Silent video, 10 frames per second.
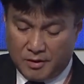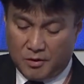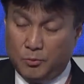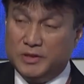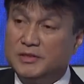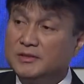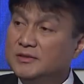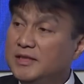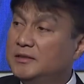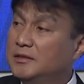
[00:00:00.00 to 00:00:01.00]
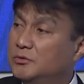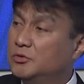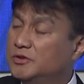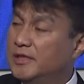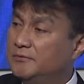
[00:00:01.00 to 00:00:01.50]
which started to
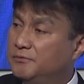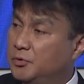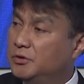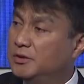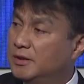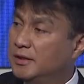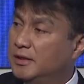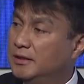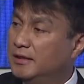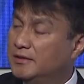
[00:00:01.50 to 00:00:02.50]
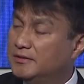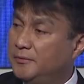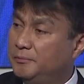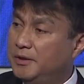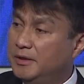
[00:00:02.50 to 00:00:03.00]
set foot in
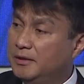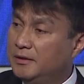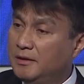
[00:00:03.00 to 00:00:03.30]
SIP